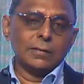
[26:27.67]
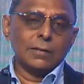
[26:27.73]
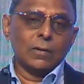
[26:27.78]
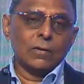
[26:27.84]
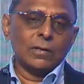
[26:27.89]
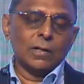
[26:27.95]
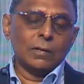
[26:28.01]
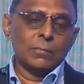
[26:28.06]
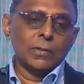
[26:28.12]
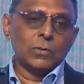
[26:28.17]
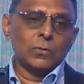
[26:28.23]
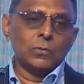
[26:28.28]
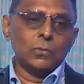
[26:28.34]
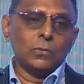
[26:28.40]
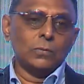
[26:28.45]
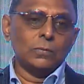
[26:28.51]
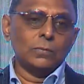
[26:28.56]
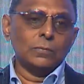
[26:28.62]
or number
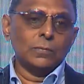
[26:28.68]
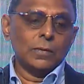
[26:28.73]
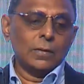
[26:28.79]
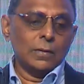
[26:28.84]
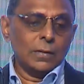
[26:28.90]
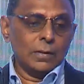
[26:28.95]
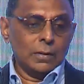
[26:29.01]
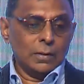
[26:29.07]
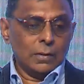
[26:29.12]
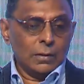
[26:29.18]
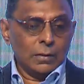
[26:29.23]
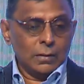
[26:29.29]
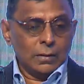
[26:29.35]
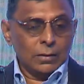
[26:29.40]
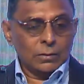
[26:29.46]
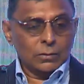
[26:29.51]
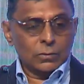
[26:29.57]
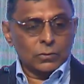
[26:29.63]
2.
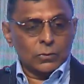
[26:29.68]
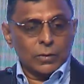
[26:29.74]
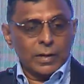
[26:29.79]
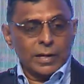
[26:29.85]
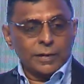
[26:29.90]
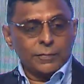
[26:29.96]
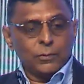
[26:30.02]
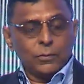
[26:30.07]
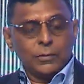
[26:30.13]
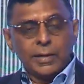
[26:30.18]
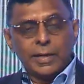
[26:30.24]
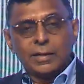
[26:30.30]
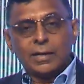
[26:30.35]
So today, if you take